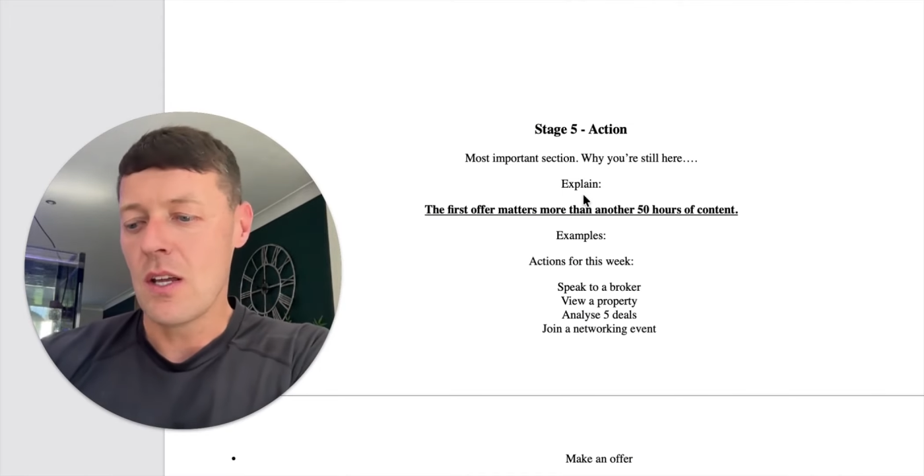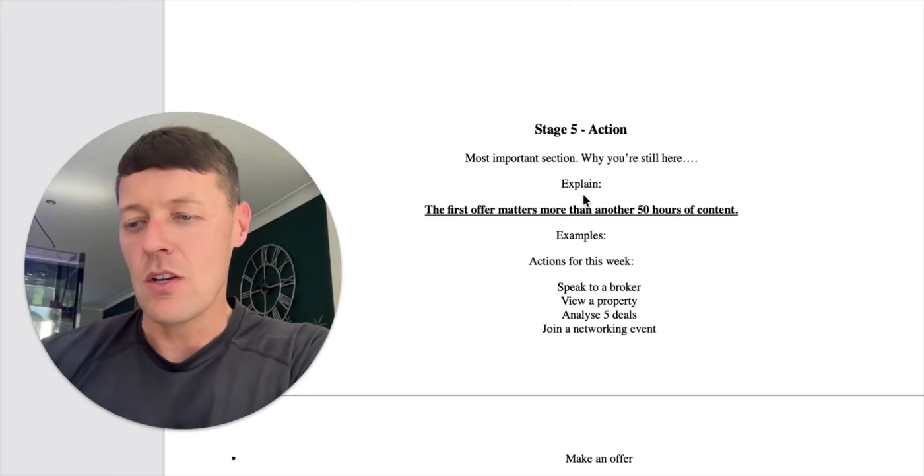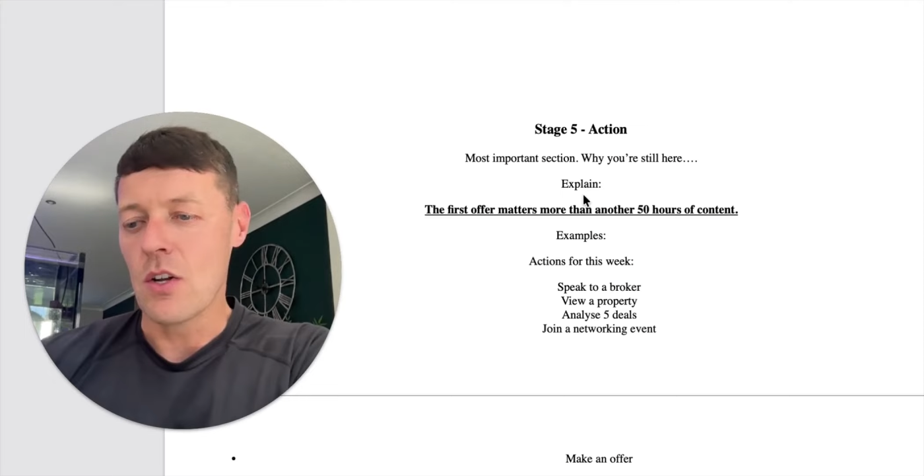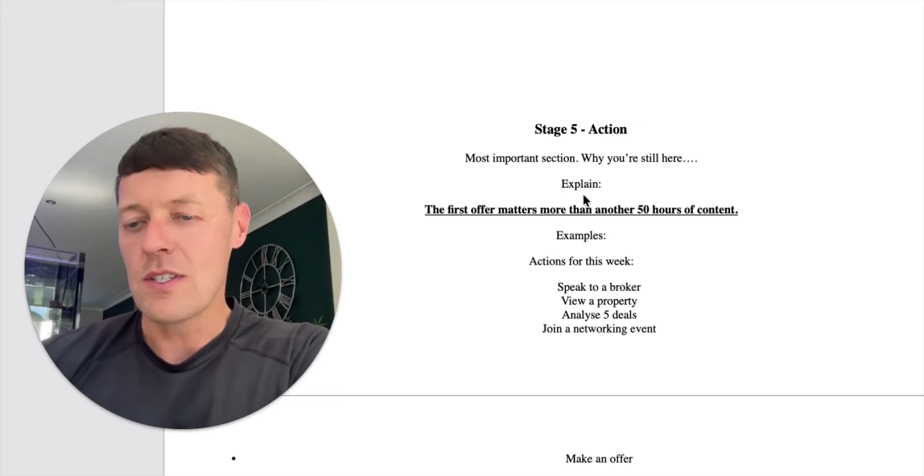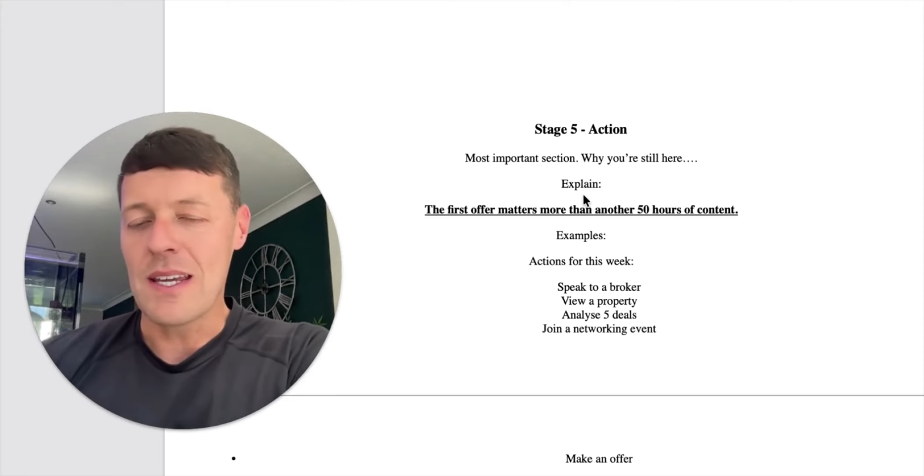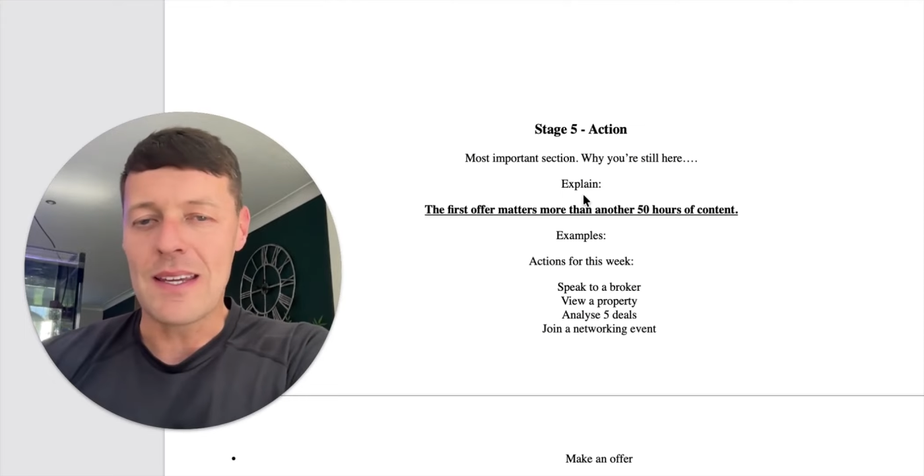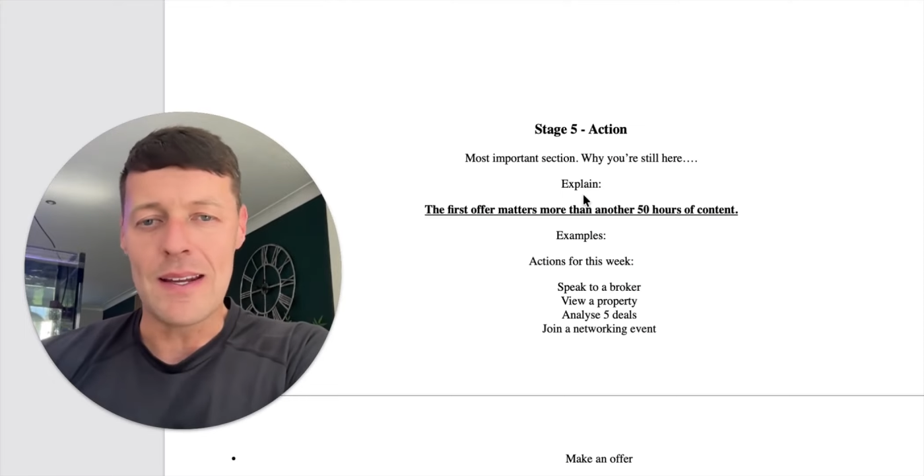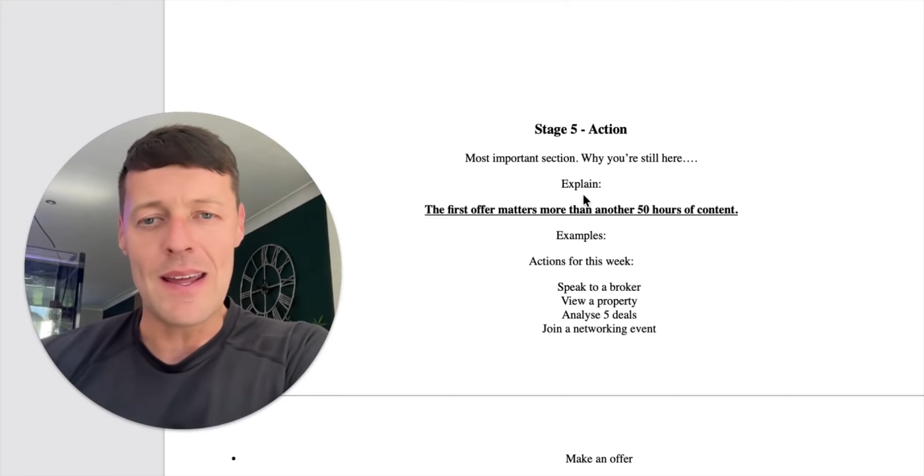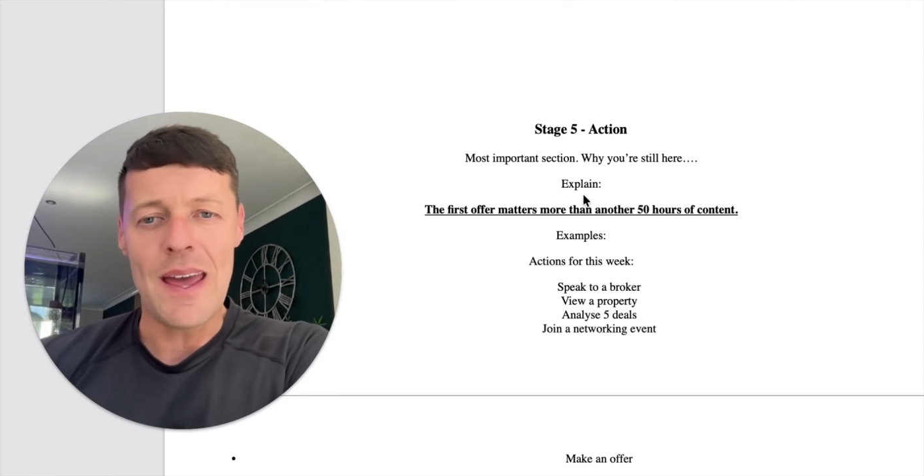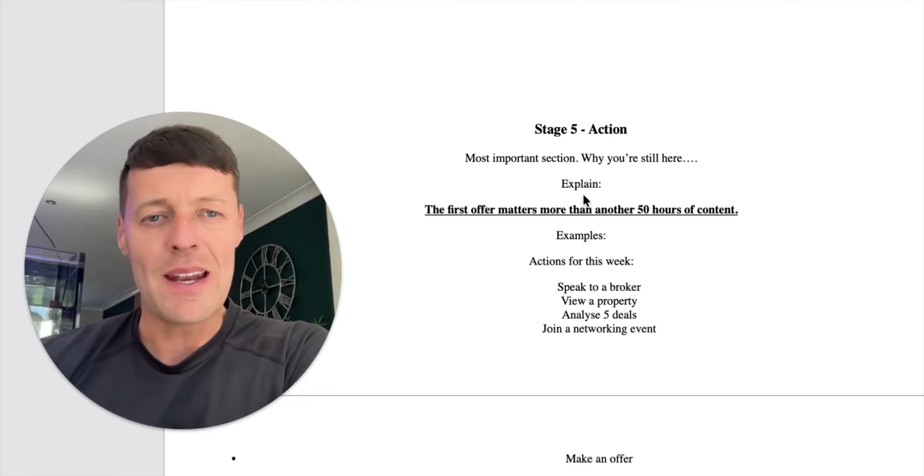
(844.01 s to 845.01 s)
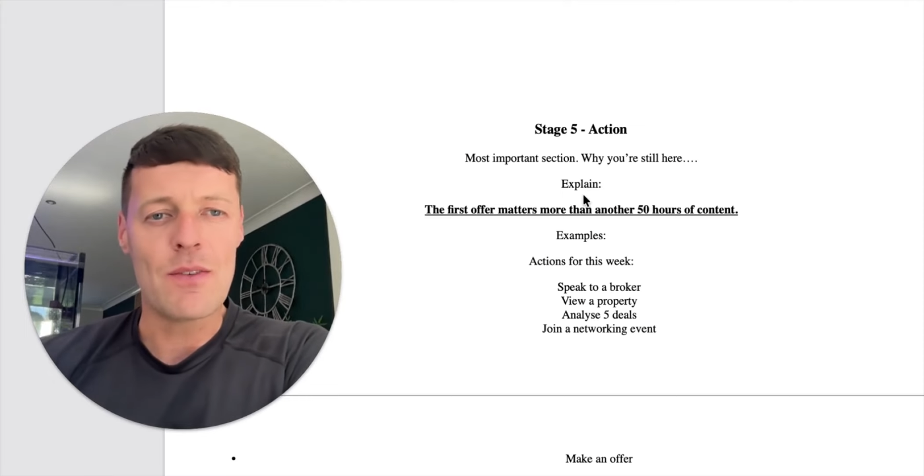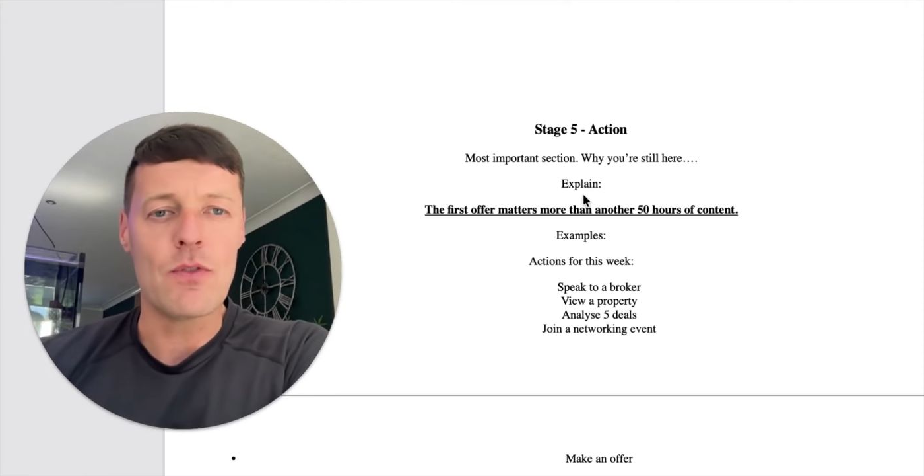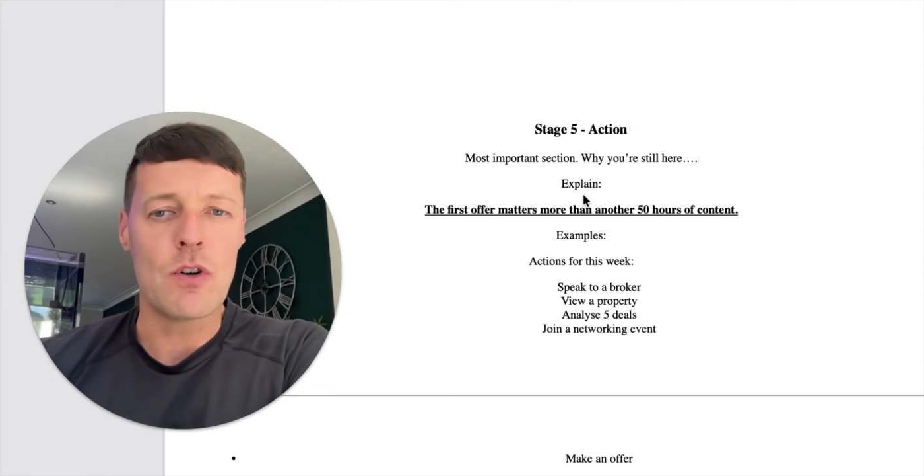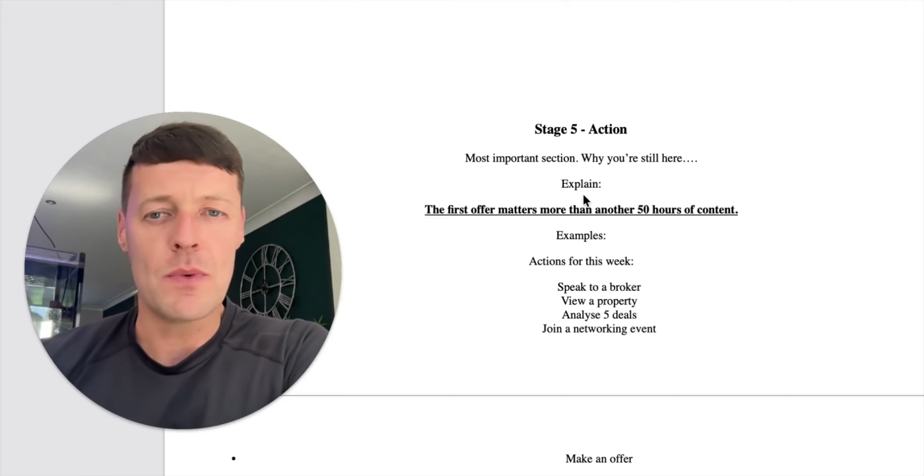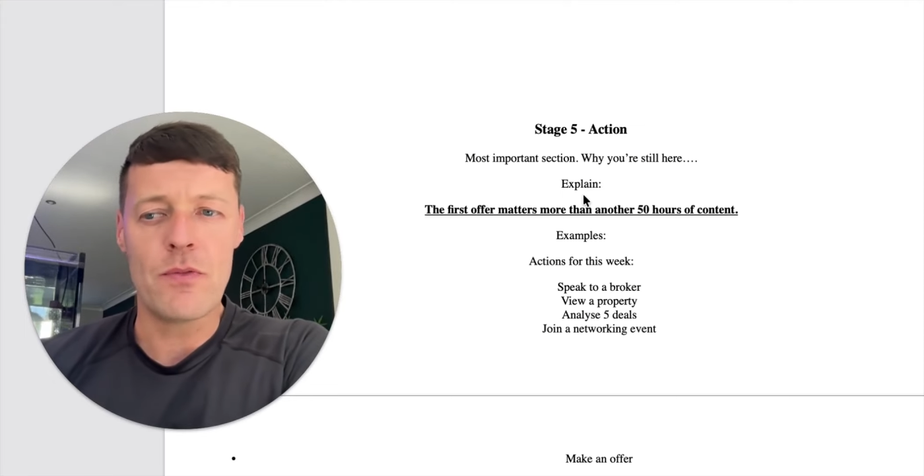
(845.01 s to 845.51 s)
not taking any
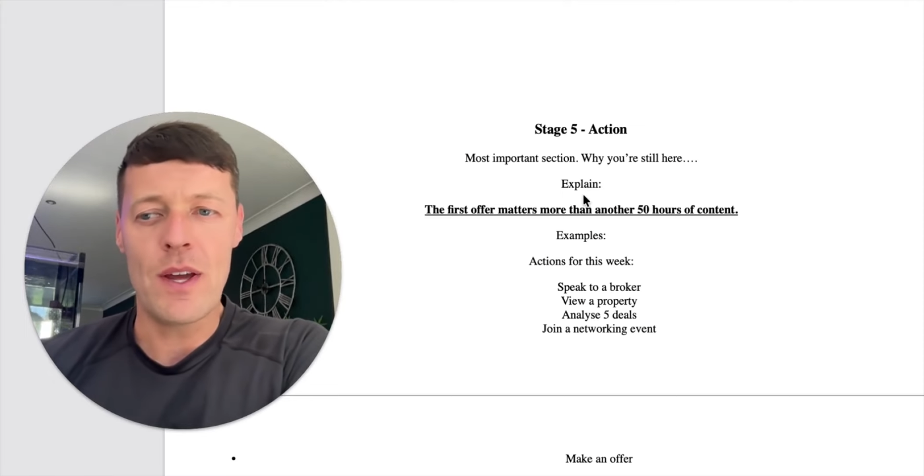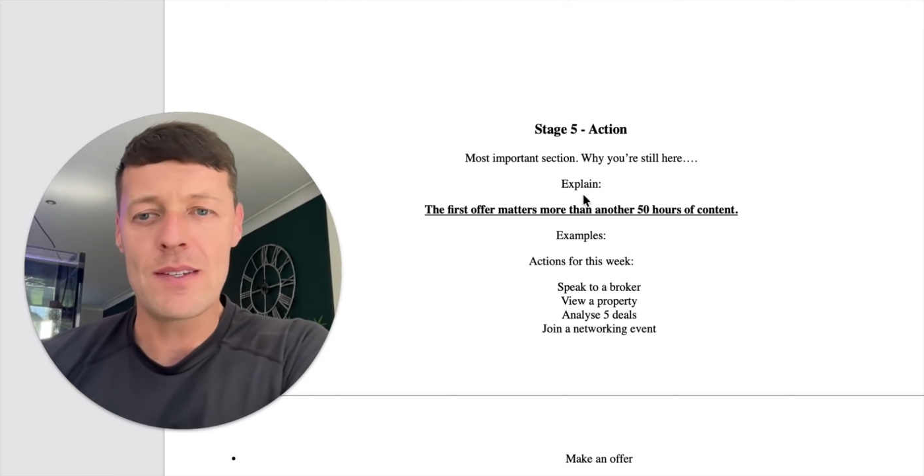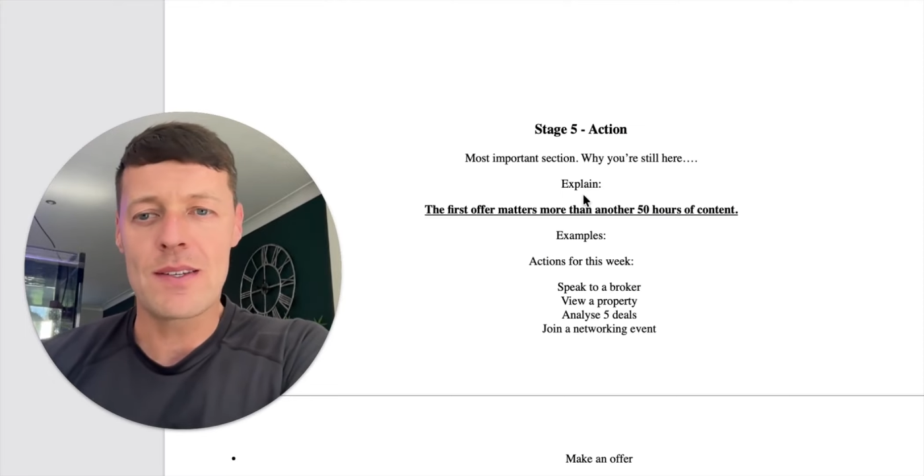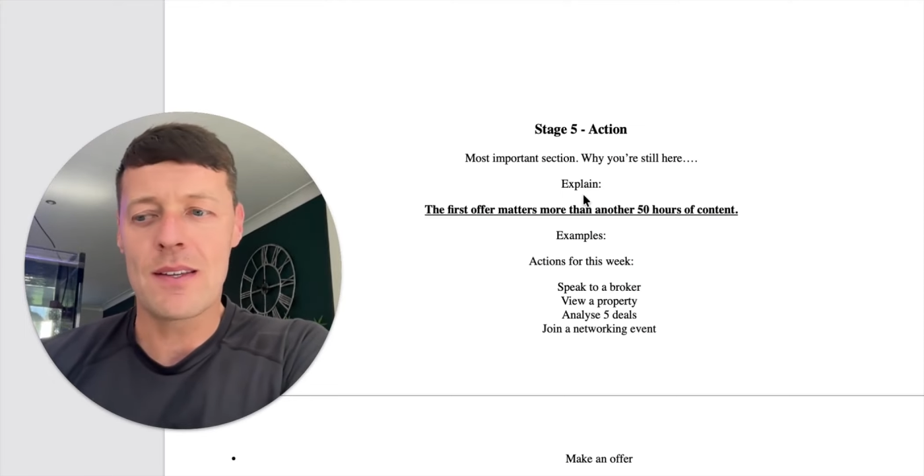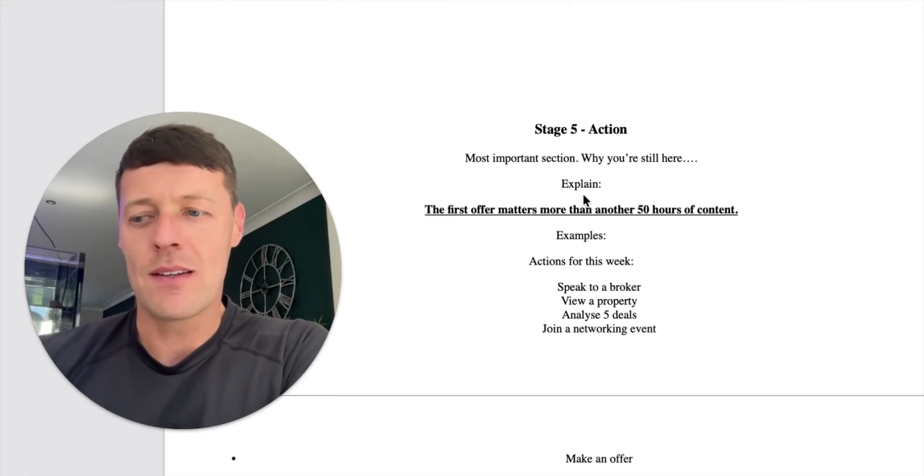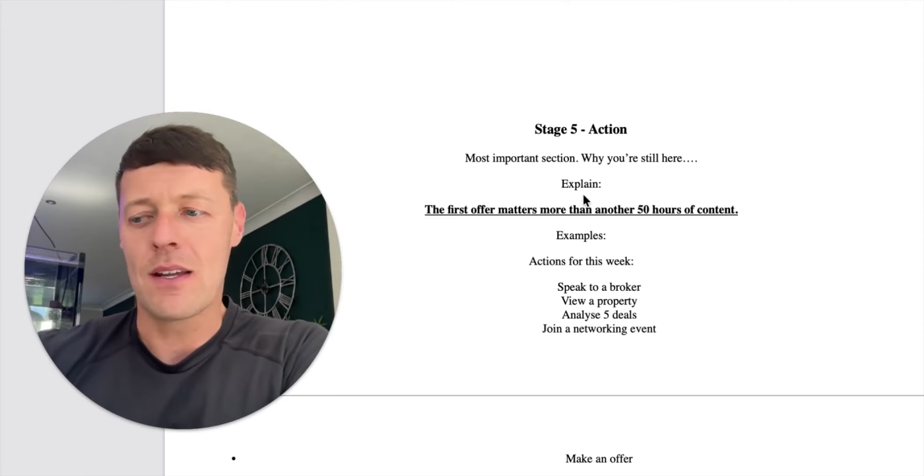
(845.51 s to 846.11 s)
form of risk.